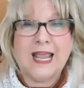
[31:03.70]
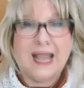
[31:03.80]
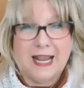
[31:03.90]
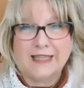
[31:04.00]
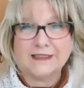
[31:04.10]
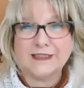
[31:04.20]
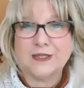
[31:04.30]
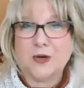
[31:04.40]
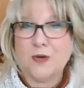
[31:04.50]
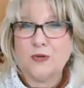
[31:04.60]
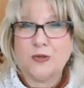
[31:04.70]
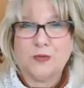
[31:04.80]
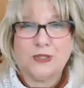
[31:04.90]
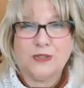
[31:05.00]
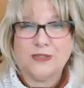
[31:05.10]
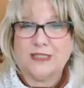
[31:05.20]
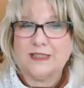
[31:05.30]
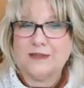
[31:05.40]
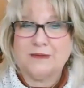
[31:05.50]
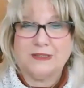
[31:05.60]
as an owner when you're
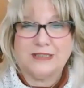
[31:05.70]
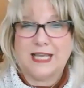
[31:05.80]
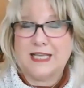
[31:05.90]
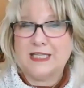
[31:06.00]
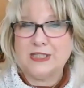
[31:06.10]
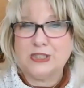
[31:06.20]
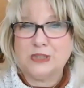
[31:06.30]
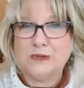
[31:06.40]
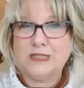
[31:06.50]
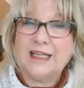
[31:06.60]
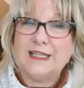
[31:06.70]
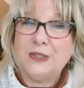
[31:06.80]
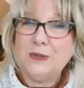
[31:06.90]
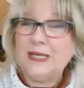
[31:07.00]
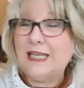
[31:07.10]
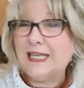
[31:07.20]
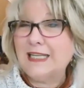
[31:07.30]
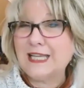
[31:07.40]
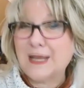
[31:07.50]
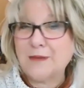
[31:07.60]
dealing with tech issues. You can get a
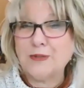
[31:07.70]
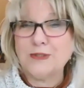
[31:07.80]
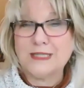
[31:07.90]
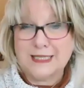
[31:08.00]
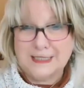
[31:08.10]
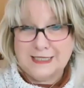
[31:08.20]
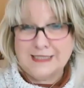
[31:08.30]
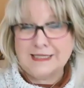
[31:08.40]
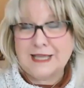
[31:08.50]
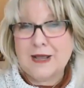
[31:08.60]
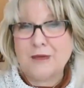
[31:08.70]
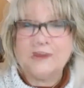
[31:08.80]
10% discount.